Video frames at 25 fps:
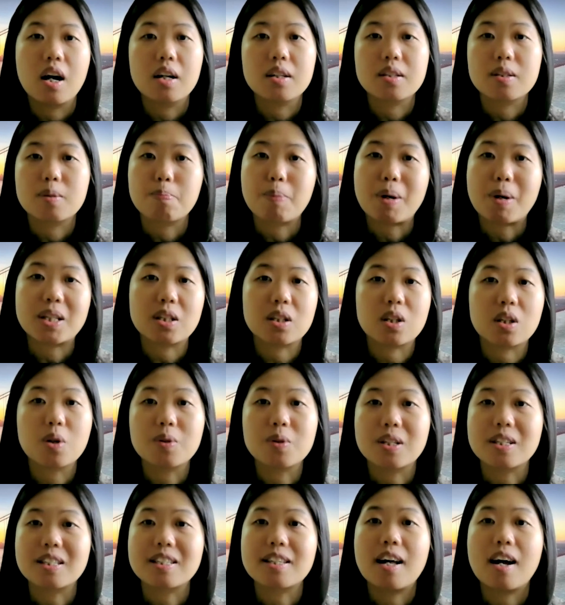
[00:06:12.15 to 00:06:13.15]
spectacle
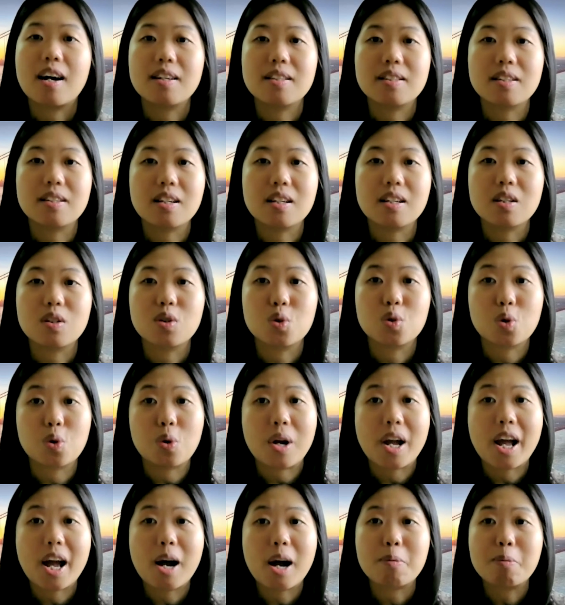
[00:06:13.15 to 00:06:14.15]
society is to
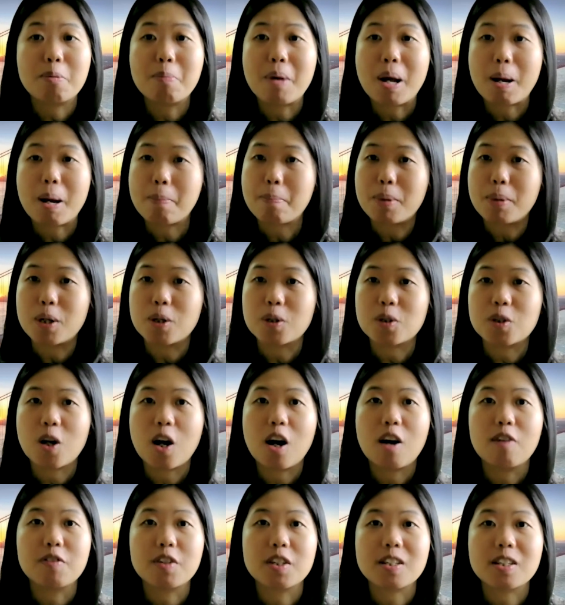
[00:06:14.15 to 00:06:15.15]
help members
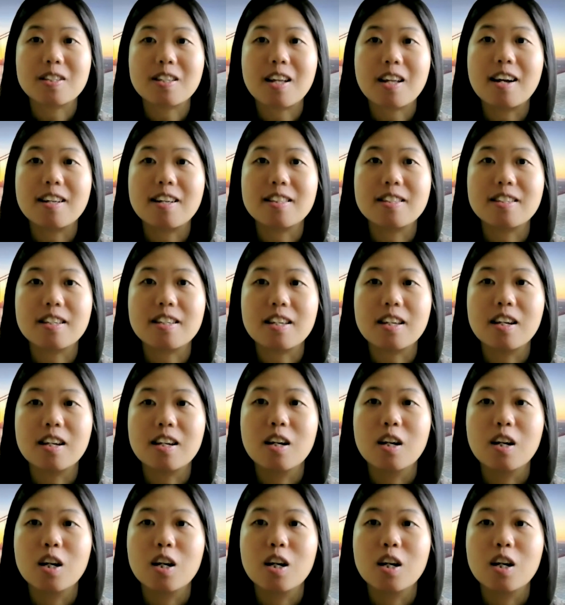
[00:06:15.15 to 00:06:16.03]
of society